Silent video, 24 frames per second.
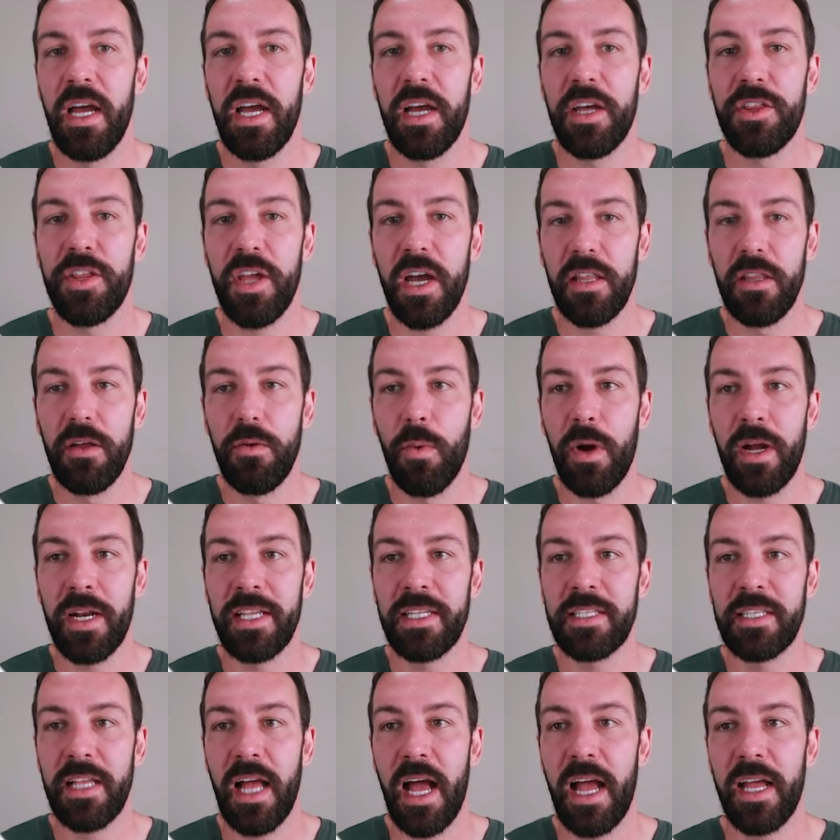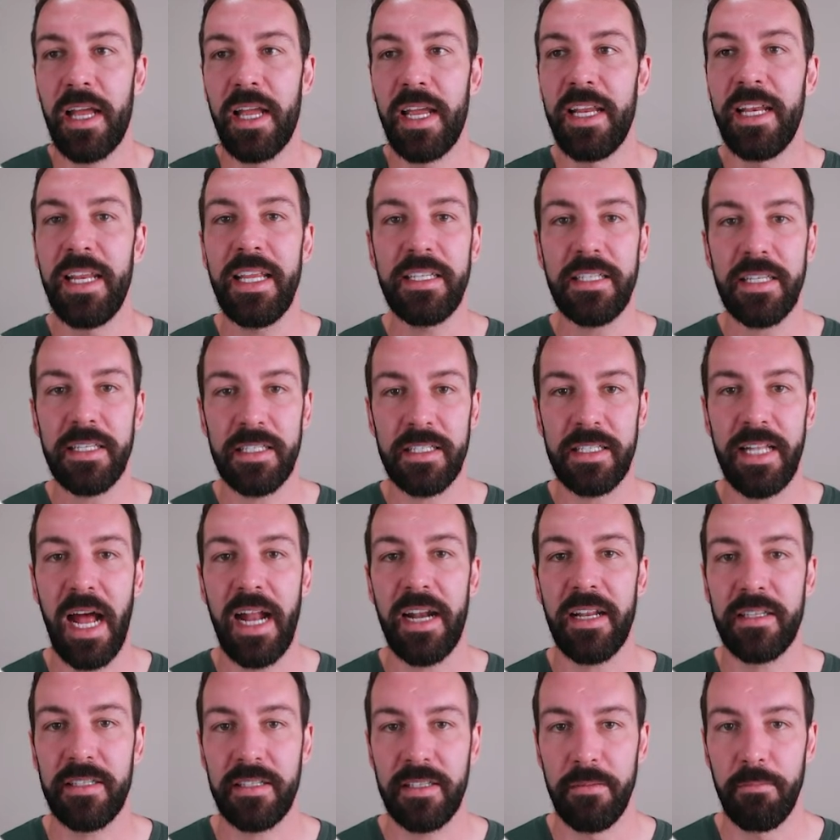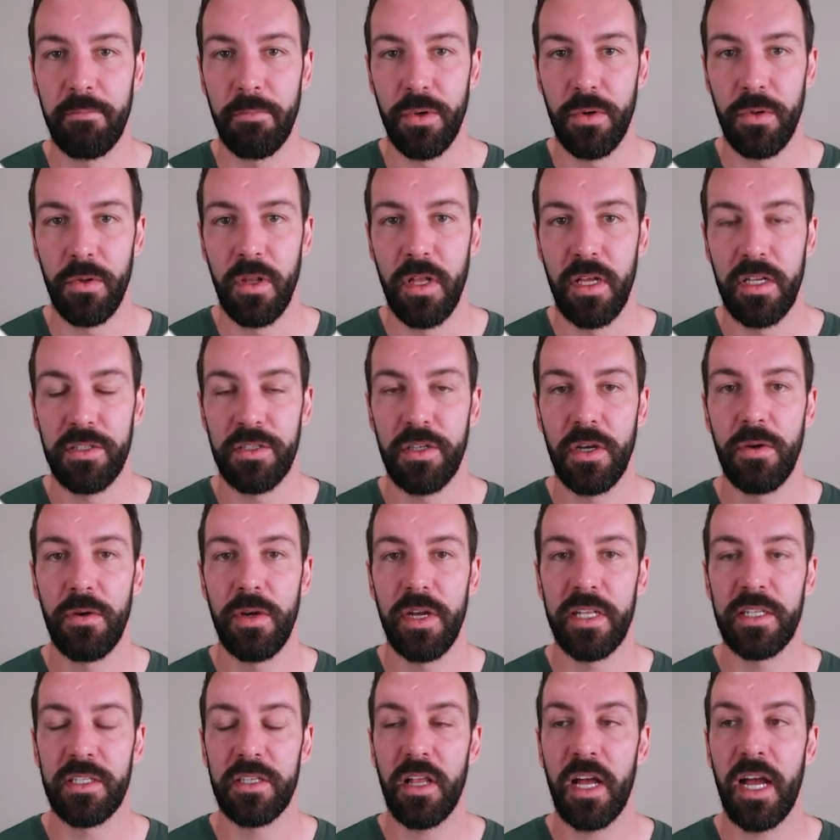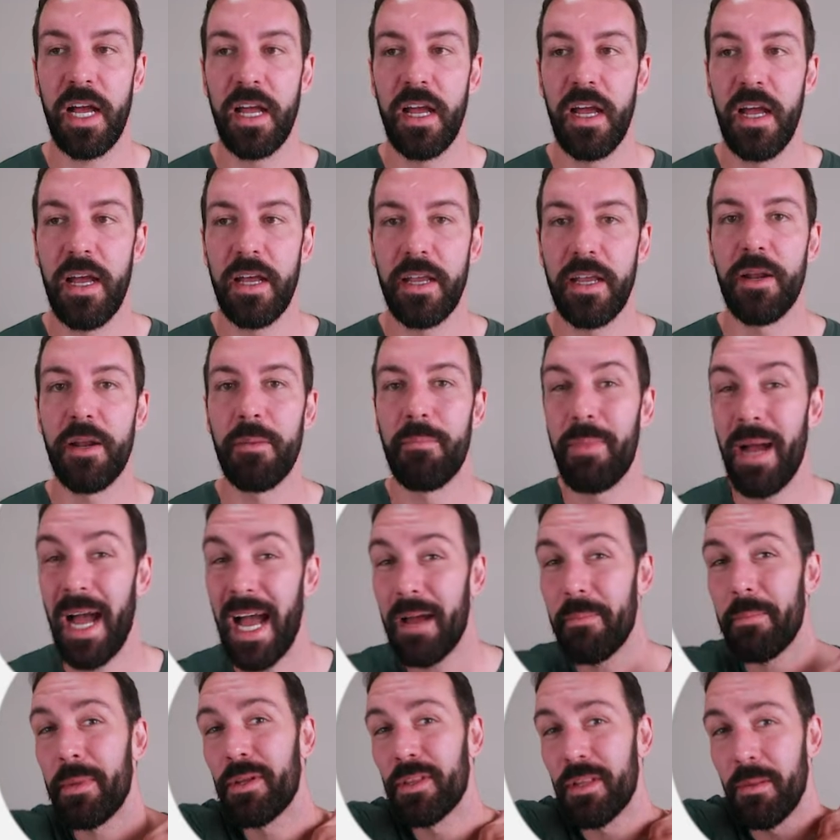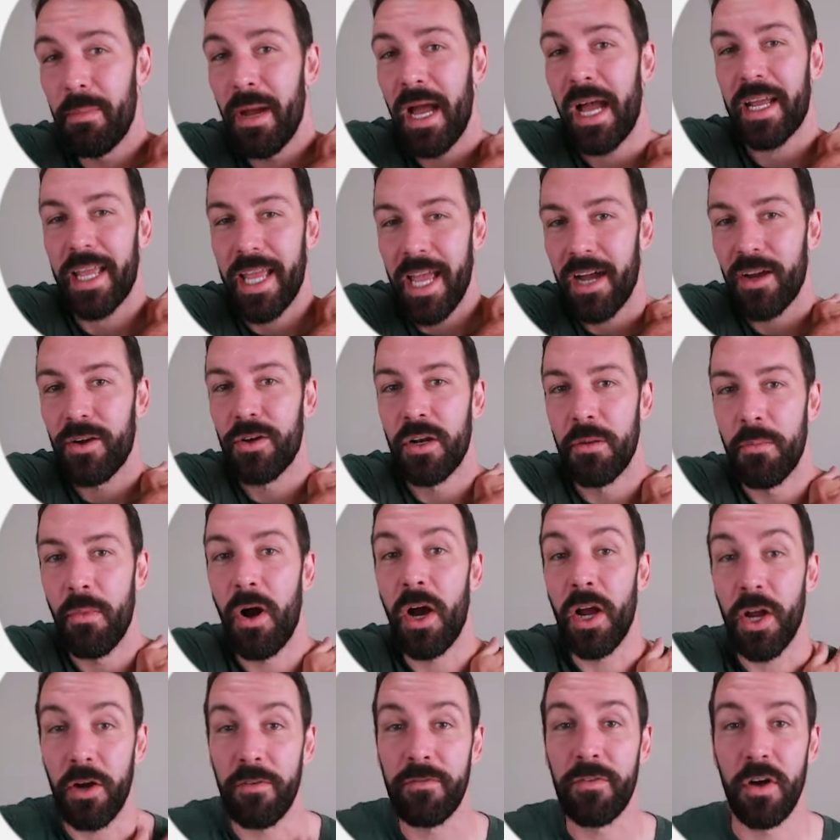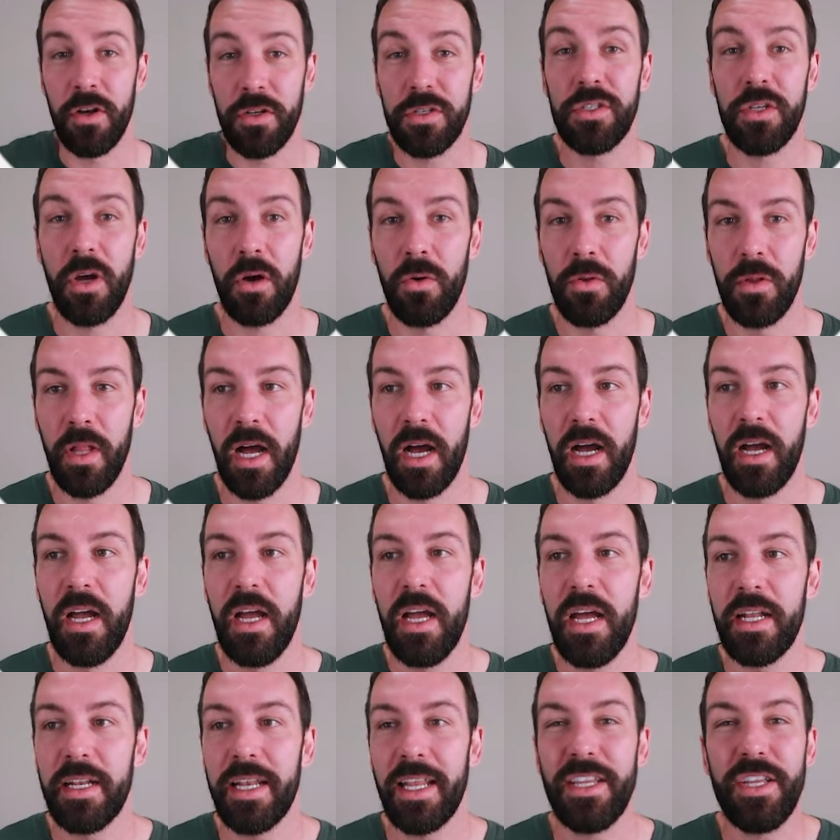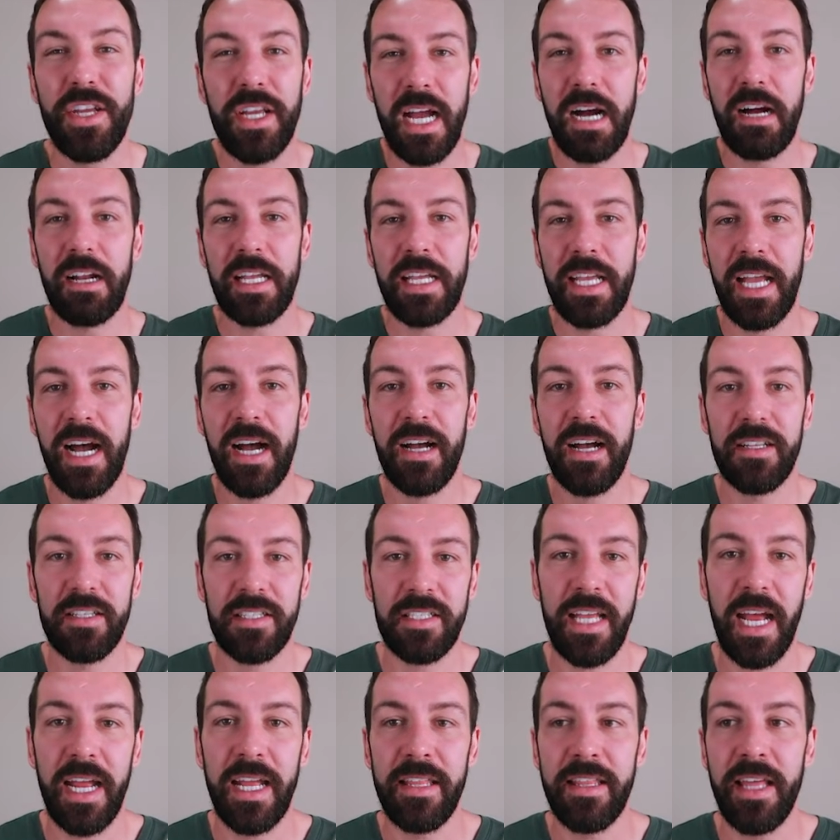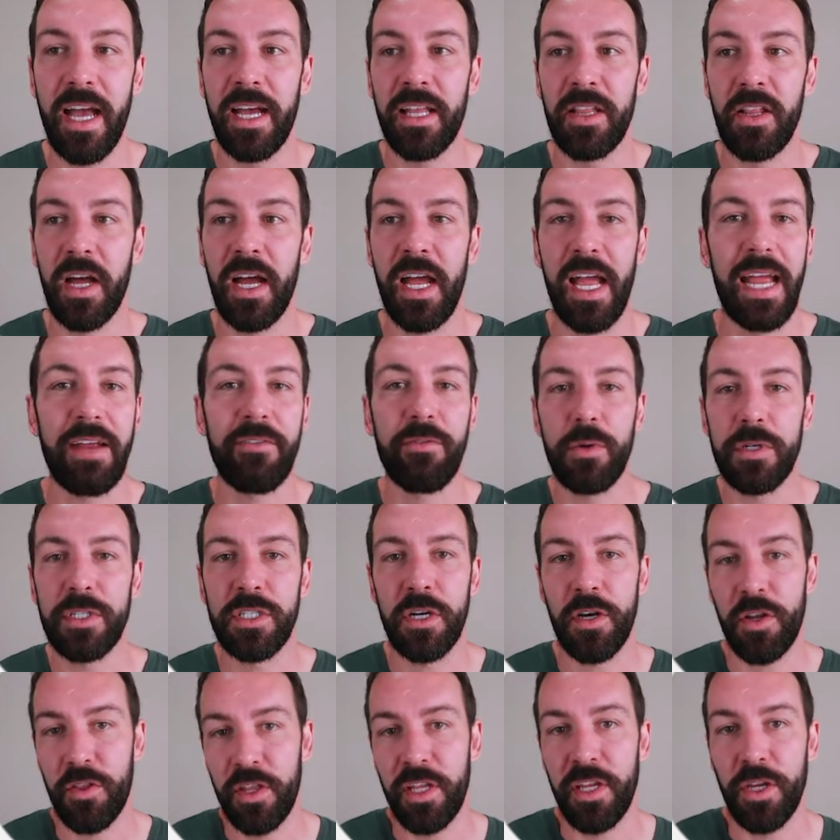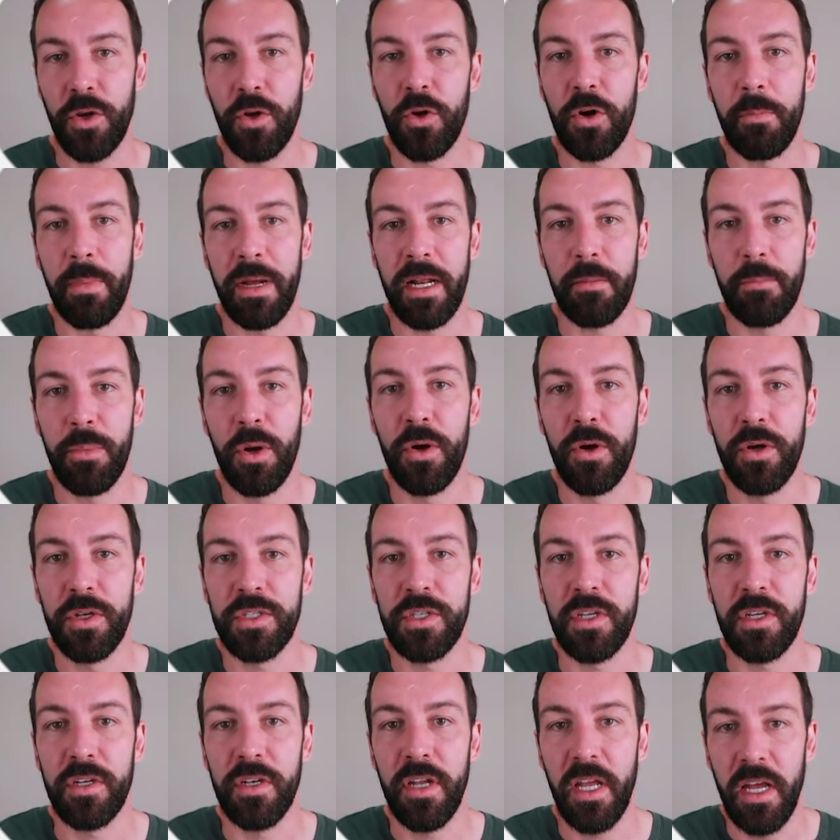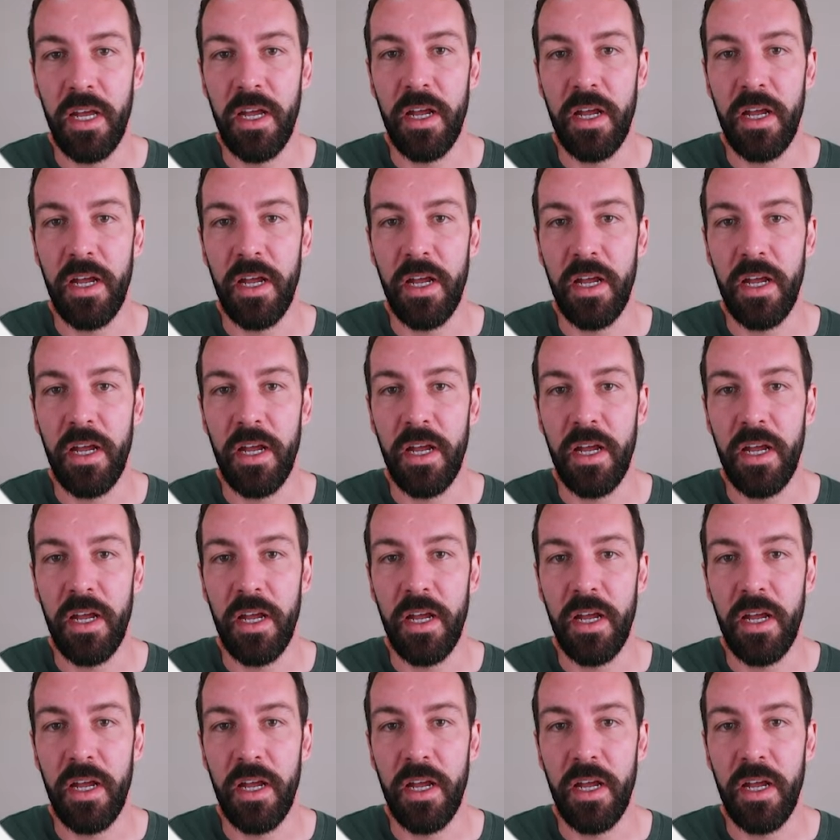The other one is that it is a status symbol. So it's like, pat me on the back, how good am I? I've got solar. Now you kind of can't say that like everyone's going to think you're a better person.